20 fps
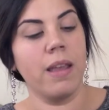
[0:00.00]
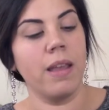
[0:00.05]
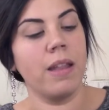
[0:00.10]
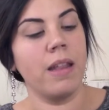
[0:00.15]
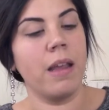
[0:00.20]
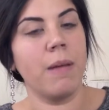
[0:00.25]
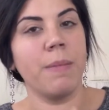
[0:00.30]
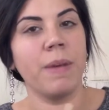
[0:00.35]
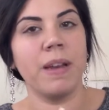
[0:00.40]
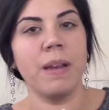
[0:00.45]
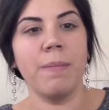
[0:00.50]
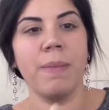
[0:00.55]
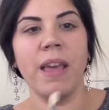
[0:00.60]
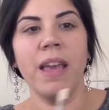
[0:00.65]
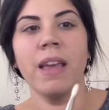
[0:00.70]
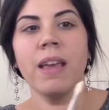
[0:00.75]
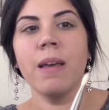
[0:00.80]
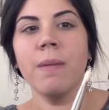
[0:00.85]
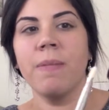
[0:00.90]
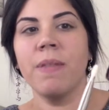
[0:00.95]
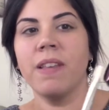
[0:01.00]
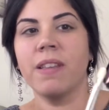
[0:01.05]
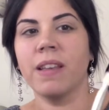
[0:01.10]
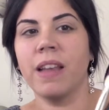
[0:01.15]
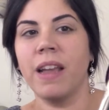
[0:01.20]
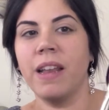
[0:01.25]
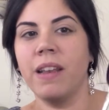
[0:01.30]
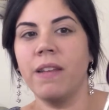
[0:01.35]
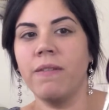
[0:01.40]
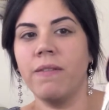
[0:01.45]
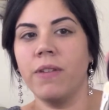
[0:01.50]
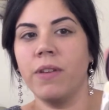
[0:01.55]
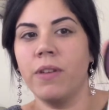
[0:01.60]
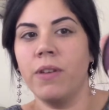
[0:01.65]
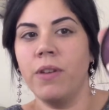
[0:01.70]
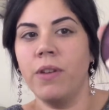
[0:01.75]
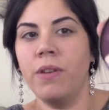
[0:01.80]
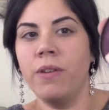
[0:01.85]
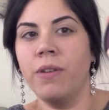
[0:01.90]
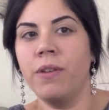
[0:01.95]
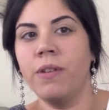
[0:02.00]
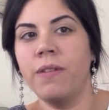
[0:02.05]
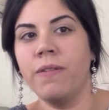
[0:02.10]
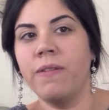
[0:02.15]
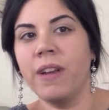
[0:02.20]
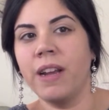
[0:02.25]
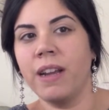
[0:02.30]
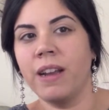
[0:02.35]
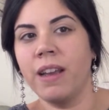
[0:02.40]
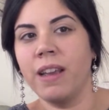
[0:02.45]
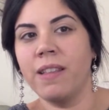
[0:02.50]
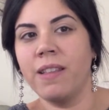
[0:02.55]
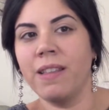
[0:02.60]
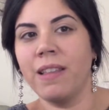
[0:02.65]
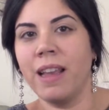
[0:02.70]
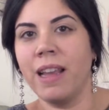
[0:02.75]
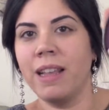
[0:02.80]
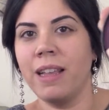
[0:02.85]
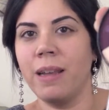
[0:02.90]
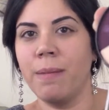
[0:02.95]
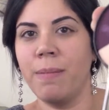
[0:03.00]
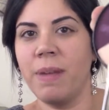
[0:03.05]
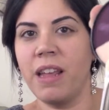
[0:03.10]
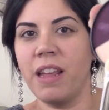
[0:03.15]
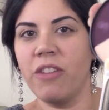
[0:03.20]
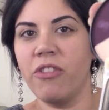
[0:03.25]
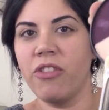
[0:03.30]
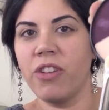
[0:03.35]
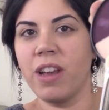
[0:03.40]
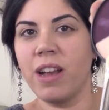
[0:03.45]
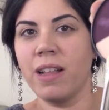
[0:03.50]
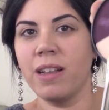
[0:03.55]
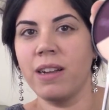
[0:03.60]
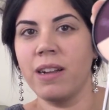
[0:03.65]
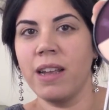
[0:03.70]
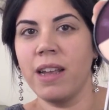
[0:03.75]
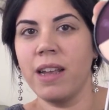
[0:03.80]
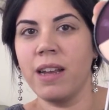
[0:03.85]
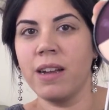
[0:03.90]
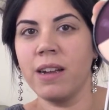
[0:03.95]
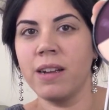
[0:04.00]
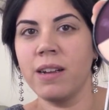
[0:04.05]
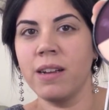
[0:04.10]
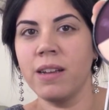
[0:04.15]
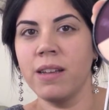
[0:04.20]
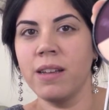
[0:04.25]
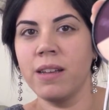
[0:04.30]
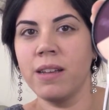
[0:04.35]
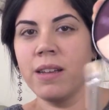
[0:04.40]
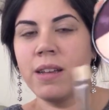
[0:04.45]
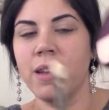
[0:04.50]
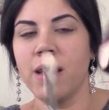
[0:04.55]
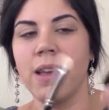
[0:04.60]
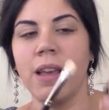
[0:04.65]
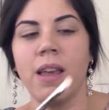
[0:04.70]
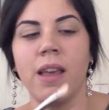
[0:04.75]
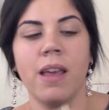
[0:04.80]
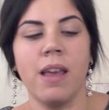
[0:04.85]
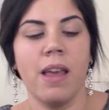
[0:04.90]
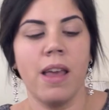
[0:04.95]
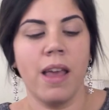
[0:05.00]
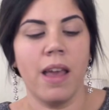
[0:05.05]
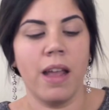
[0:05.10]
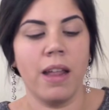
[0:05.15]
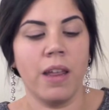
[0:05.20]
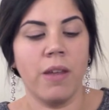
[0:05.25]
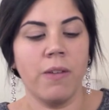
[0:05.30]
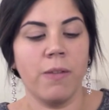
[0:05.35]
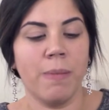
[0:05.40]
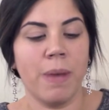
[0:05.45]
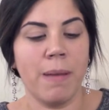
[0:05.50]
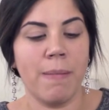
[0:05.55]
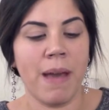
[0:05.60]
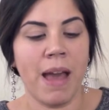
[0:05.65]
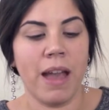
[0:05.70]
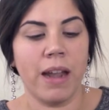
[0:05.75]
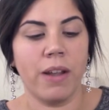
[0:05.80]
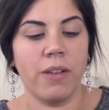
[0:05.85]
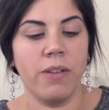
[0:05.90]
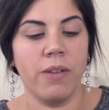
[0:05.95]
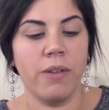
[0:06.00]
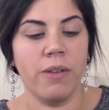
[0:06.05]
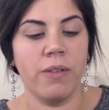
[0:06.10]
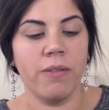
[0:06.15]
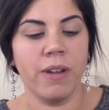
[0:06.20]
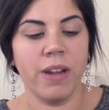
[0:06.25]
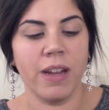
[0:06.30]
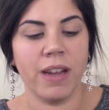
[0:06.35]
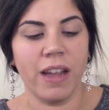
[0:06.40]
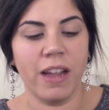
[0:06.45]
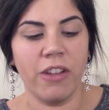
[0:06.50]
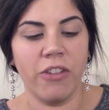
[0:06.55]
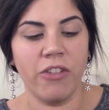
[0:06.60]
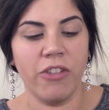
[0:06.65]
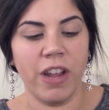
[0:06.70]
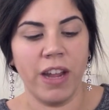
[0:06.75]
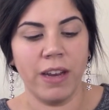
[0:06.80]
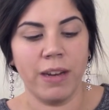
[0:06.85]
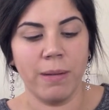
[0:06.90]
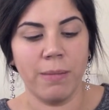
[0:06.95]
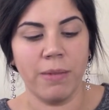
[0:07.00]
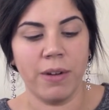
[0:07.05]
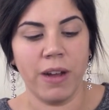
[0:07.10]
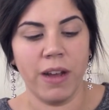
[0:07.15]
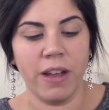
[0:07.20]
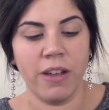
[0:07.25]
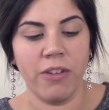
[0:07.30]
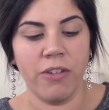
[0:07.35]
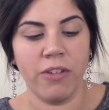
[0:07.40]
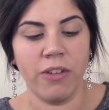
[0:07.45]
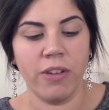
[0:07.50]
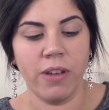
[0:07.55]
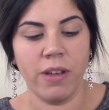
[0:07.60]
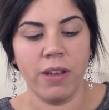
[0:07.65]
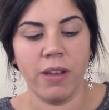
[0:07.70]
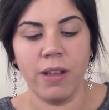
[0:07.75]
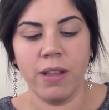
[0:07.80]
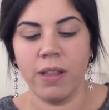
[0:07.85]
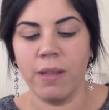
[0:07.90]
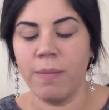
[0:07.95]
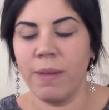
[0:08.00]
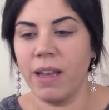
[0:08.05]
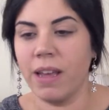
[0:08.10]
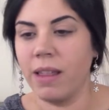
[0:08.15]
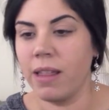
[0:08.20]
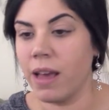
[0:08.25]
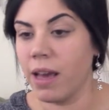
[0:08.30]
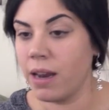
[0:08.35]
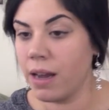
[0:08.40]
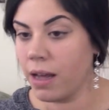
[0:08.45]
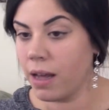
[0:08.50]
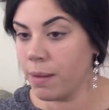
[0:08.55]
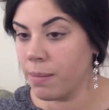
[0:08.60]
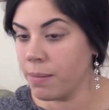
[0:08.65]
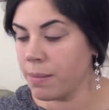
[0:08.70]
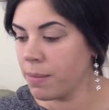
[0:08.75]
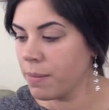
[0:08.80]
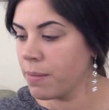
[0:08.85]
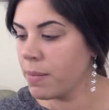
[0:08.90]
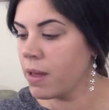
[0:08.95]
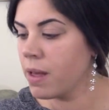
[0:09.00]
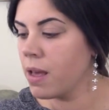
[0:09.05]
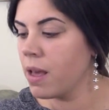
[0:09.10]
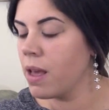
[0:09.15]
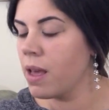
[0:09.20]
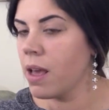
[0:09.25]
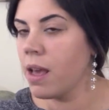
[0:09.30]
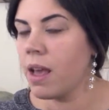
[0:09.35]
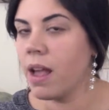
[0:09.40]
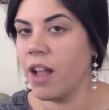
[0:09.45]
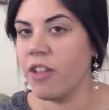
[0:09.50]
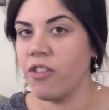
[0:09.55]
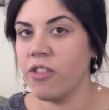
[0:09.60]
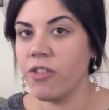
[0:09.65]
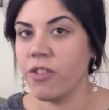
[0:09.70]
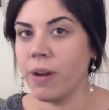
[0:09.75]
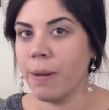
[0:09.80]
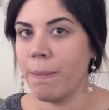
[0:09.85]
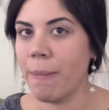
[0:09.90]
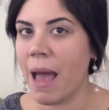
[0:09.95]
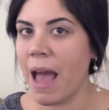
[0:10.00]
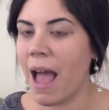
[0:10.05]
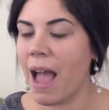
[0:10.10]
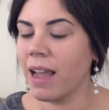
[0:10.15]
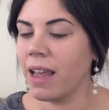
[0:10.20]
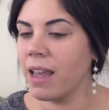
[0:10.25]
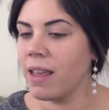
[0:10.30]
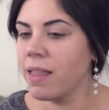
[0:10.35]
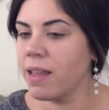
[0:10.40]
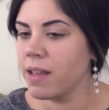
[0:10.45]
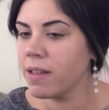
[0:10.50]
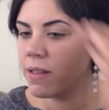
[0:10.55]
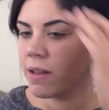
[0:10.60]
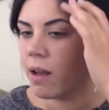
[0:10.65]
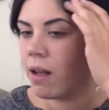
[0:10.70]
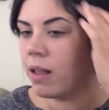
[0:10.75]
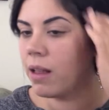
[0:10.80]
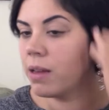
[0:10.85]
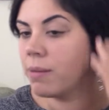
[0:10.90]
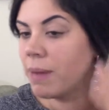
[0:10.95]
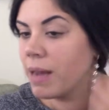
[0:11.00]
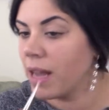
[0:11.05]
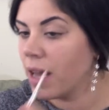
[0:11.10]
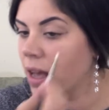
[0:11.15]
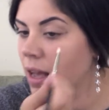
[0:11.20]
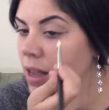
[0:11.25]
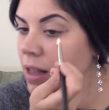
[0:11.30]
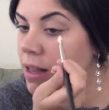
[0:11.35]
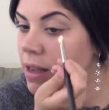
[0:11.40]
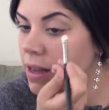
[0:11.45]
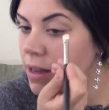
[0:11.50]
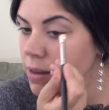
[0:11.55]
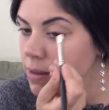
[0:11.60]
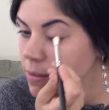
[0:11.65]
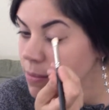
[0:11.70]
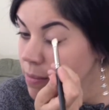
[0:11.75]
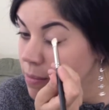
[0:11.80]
Now I'm going to pick up this kind of nude, very slightly peach color here and use my MAC 239 shader brush to pick that up. And just start packing this all on my eyelid.